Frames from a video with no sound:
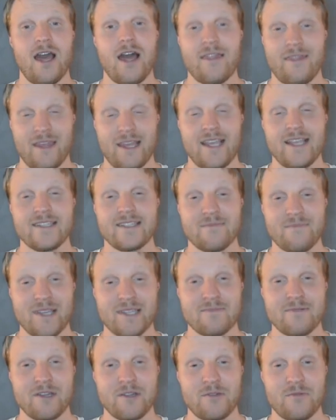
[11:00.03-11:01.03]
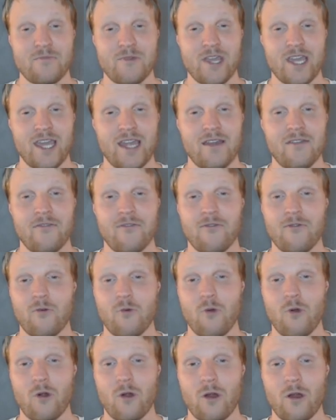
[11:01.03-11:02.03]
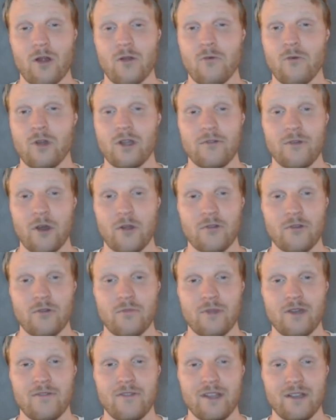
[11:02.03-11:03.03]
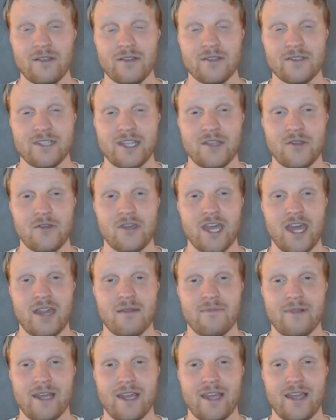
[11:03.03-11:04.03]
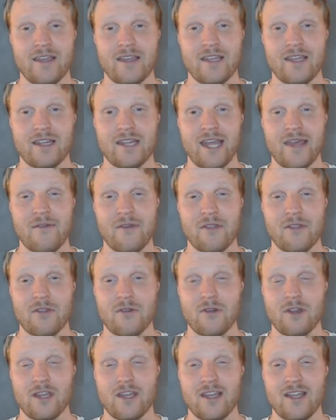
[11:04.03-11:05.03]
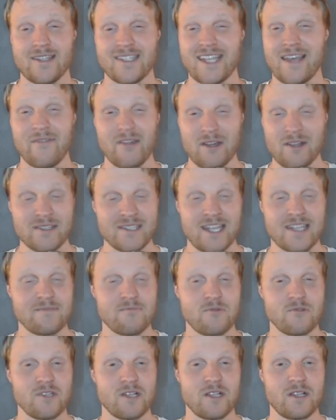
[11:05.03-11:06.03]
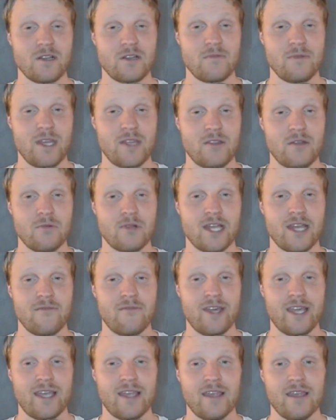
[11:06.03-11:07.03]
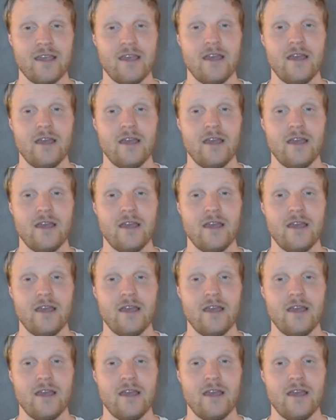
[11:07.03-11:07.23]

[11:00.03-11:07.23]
think he's the best player to bring in for one of the other midfielders that you can play in Game Week 37 because that's most likely going to be a double game week.